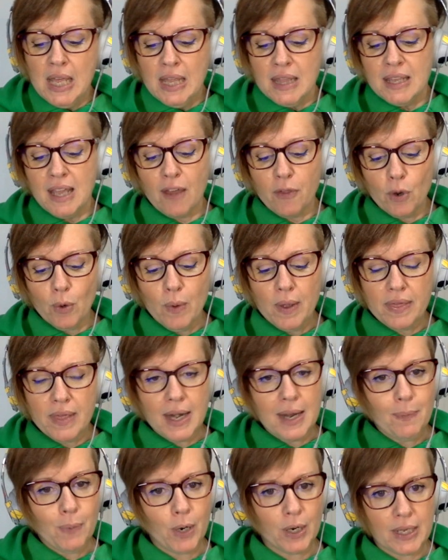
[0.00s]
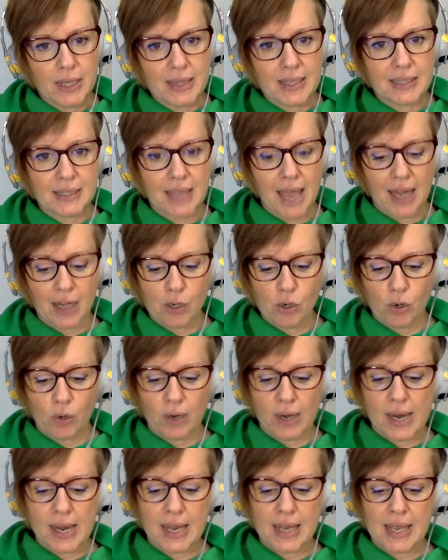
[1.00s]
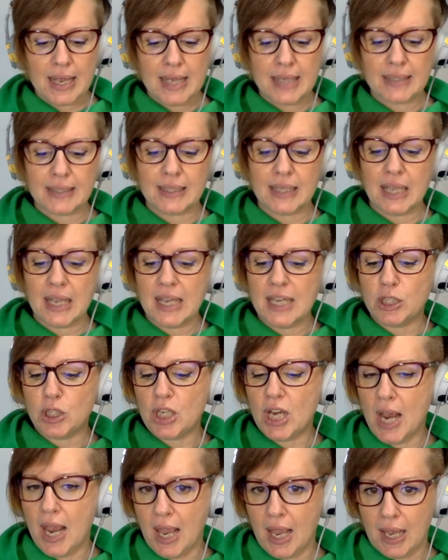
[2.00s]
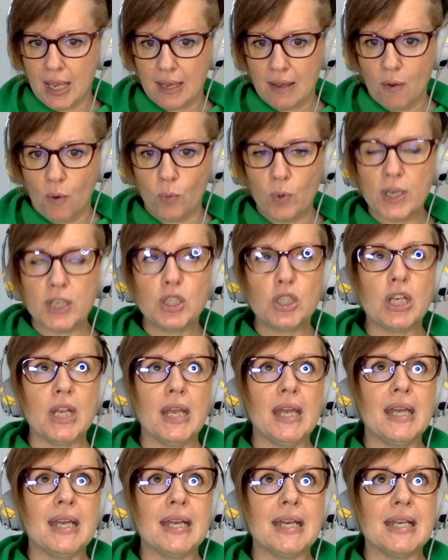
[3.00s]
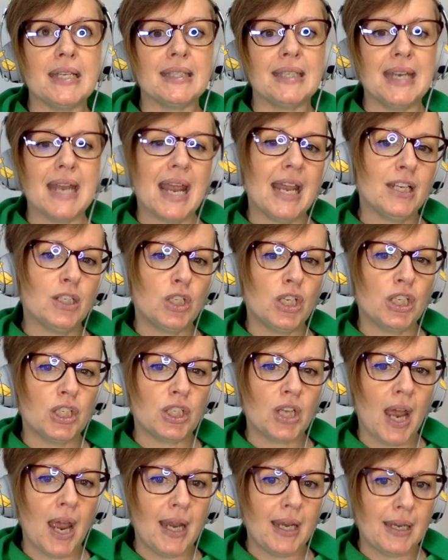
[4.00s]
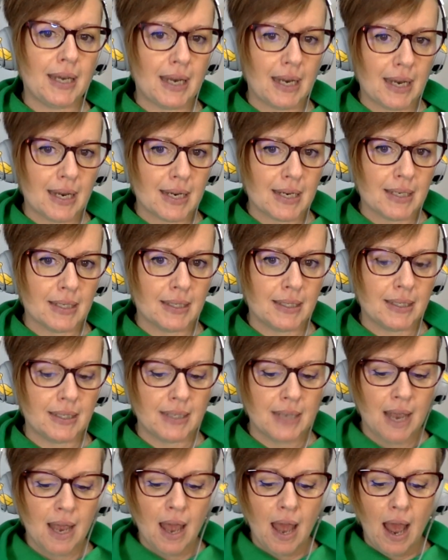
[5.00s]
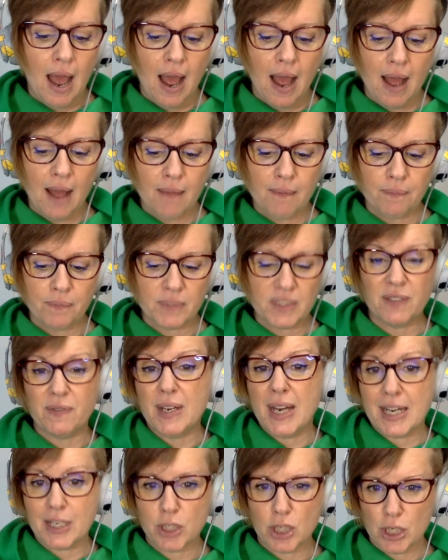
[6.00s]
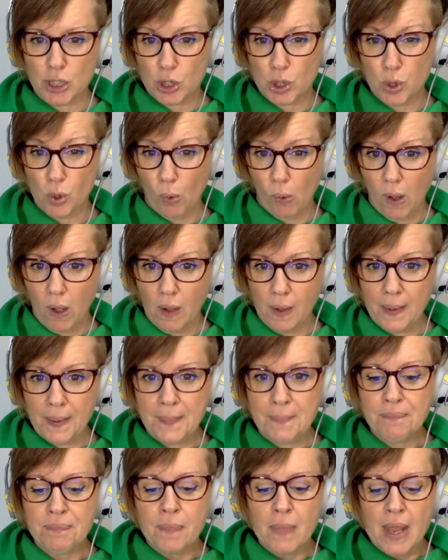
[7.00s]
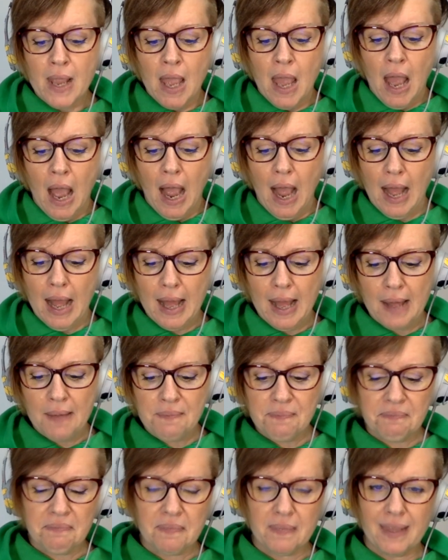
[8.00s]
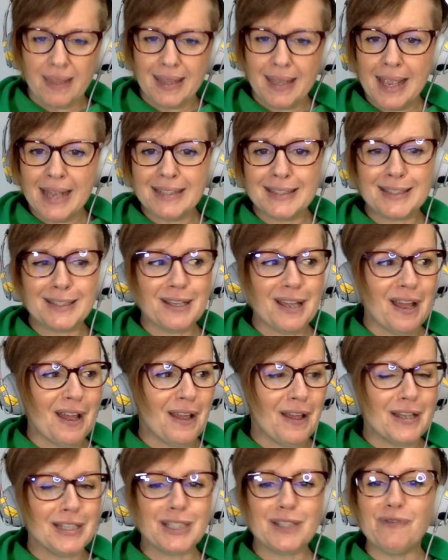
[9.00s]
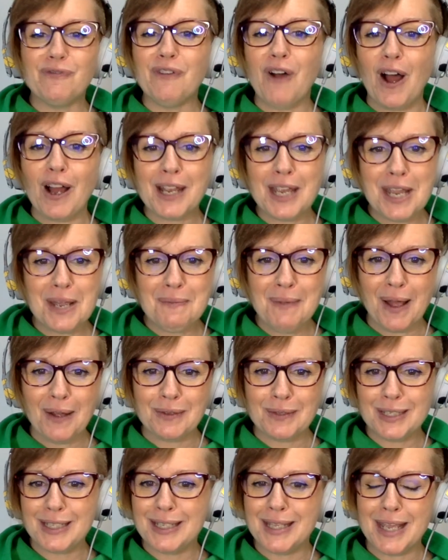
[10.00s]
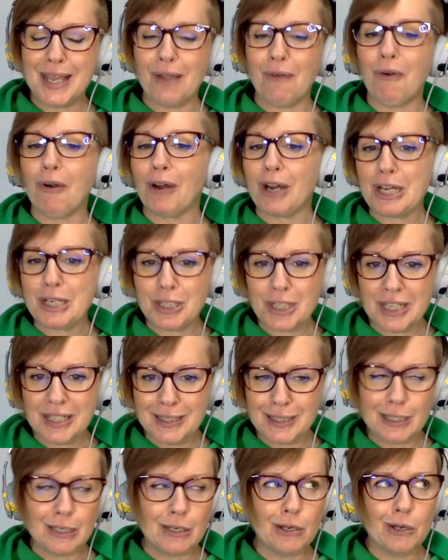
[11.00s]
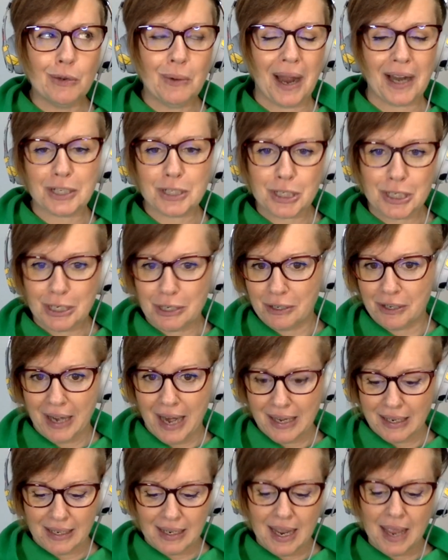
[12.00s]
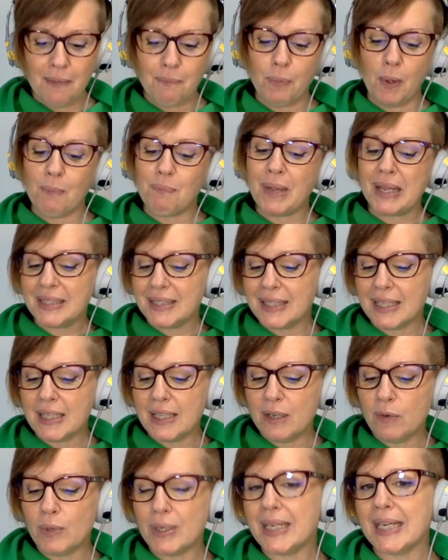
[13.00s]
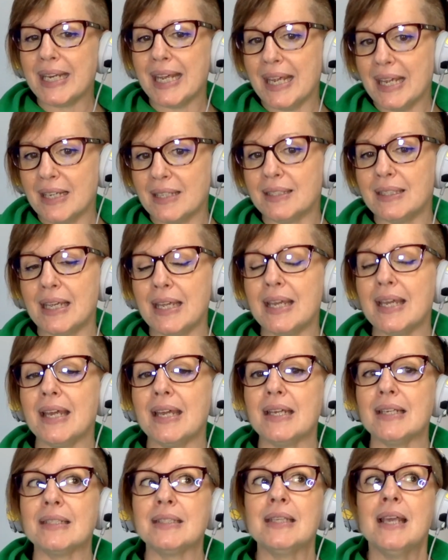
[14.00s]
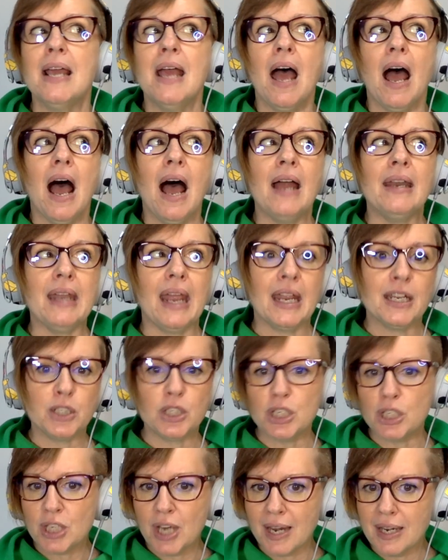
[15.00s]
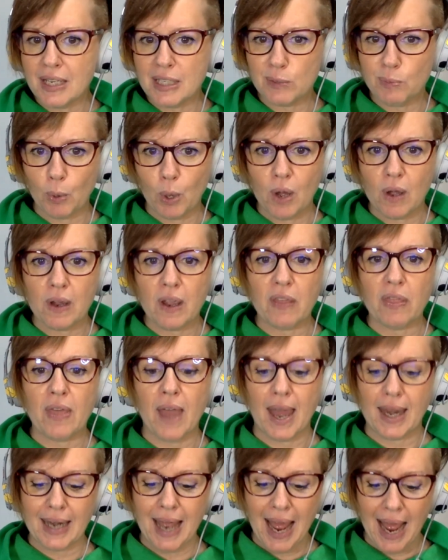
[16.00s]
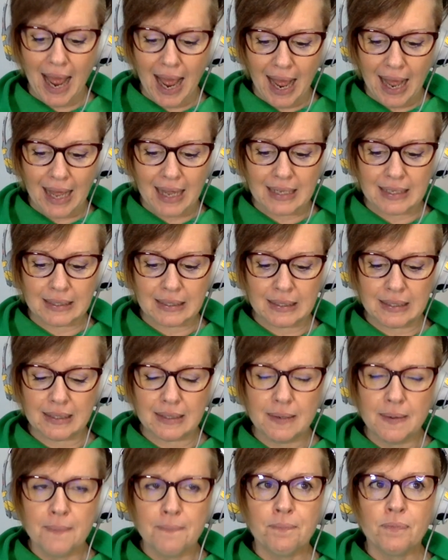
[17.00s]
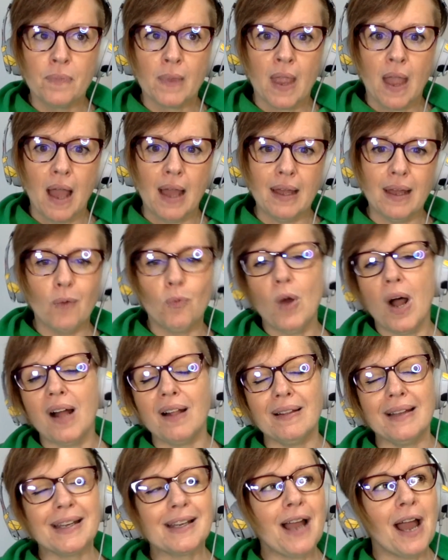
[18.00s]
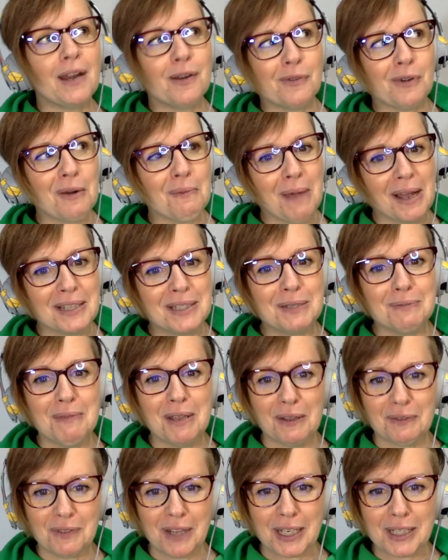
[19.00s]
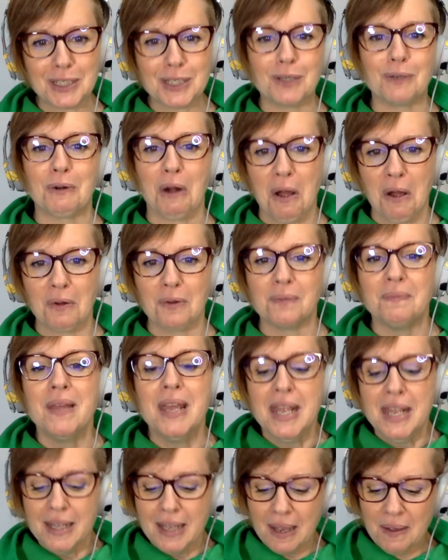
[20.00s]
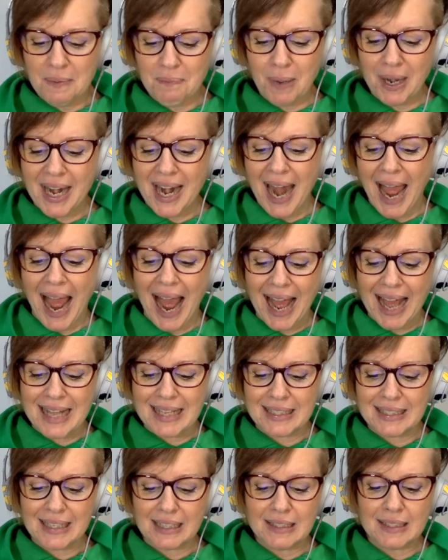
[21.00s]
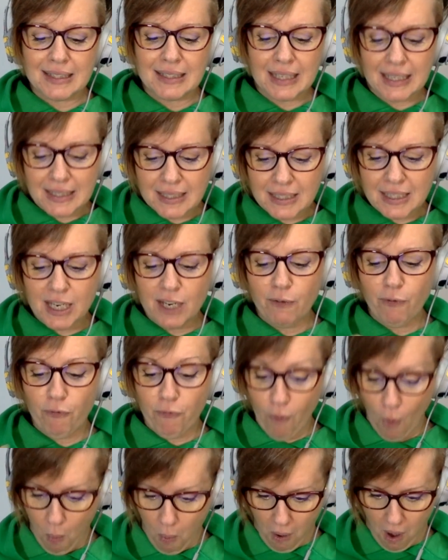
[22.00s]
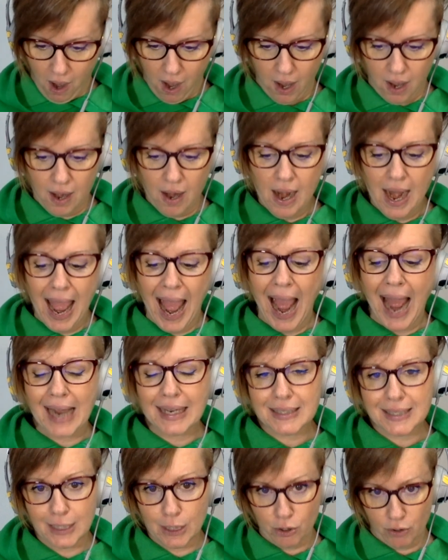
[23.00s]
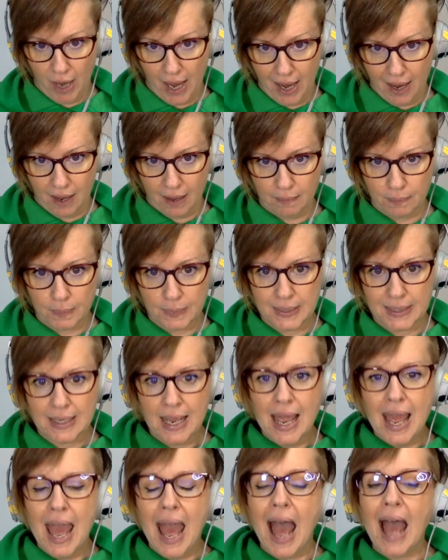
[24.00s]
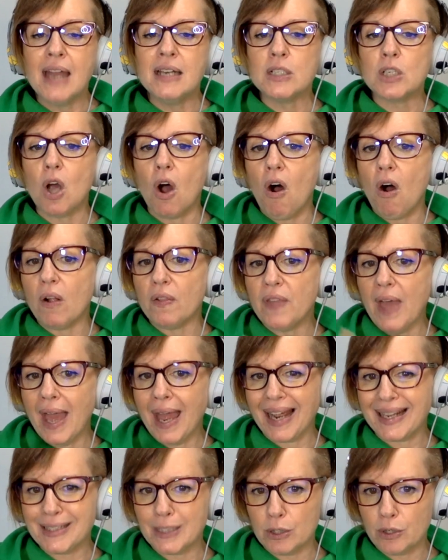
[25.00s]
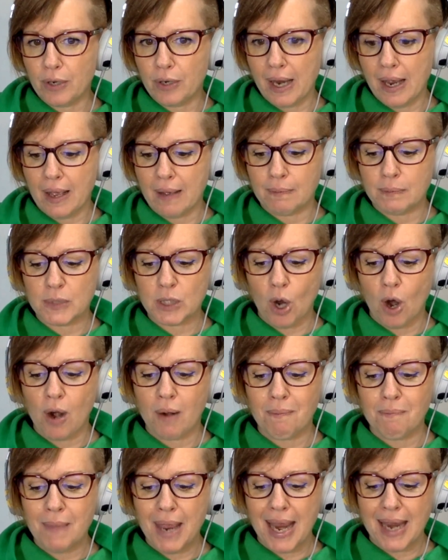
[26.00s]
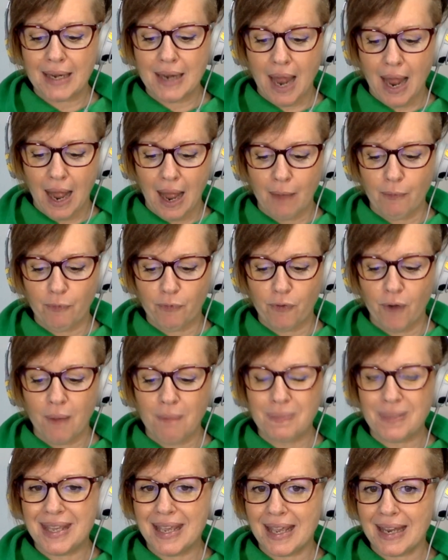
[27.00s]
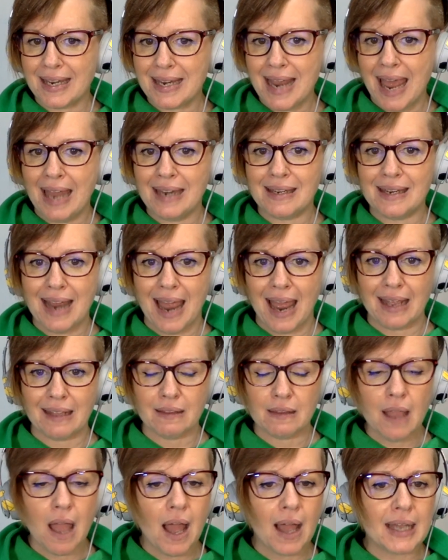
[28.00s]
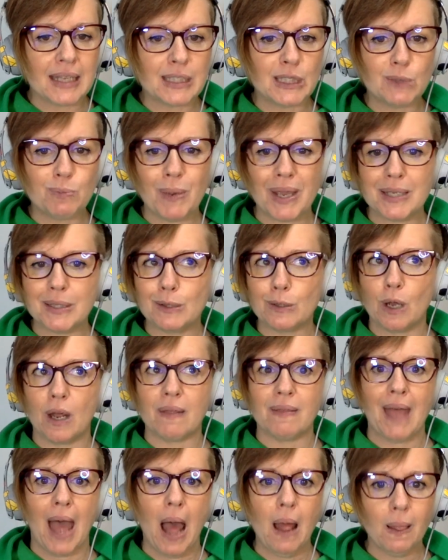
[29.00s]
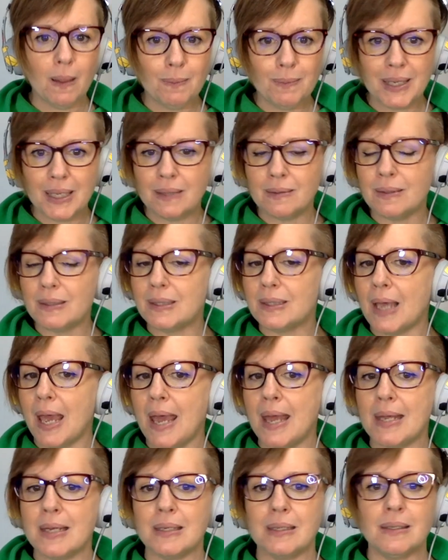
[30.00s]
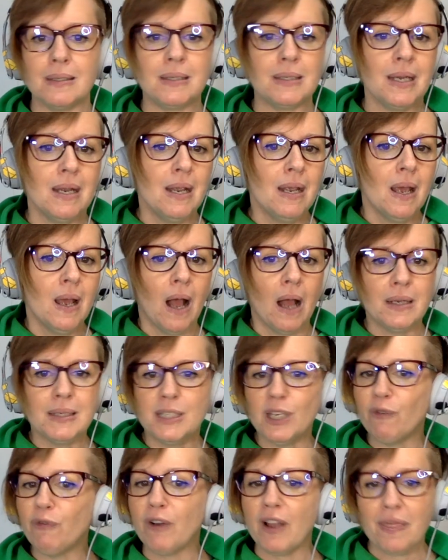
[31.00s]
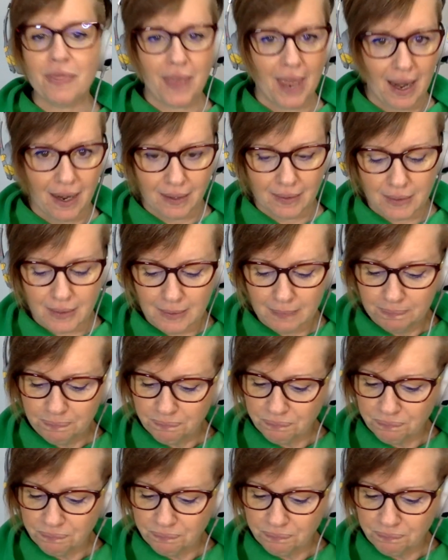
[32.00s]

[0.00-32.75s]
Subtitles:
The other one that I put in this category is the I Ching, which is an ancient Chinese divination tool. It's foggy about the origins and who actually created it, but basically what it is an ancient Chinese book that has, well, it kind of reminds me of like tarot, but it has 64 hexagrams, and all the hexagrams are made up from yin and yang lines based on the elements and different things.